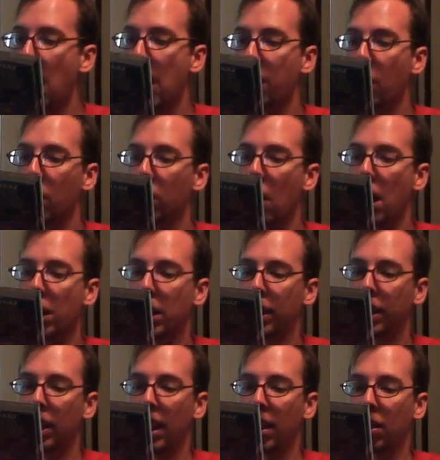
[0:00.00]
I've heard a lot of
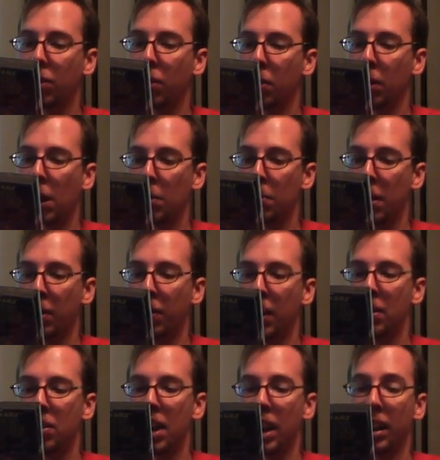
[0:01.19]
good things from a couple of my
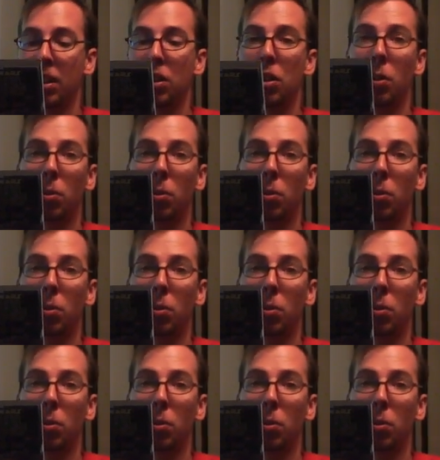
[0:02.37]
friends saying this is a